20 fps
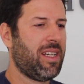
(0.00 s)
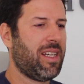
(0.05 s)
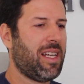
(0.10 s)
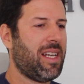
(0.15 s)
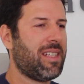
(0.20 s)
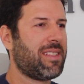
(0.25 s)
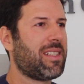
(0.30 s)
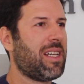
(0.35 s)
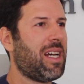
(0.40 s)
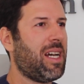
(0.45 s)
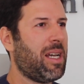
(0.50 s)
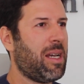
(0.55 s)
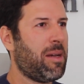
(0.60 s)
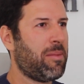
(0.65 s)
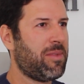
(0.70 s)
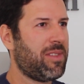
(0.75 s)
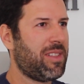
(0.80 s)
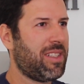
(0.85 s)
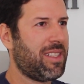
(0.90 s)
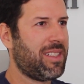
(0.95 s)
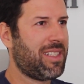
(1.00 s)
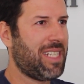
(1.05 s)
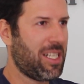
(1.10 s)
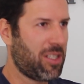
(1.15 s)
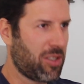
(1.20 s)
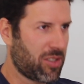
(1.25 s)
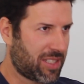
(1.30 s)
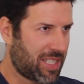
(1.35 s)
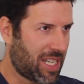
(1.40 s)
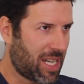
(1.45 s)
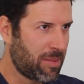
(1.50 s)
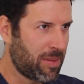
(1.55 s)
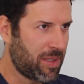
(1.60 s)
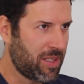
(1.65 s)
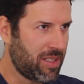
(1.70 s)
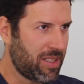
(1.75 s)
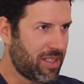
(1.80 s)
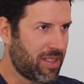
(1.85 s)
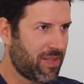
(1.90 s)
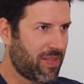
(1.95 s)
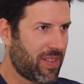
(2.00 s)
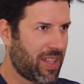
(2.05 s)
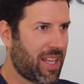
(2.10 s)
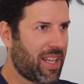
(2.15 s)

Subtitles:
Yes, I am Daniel Simon,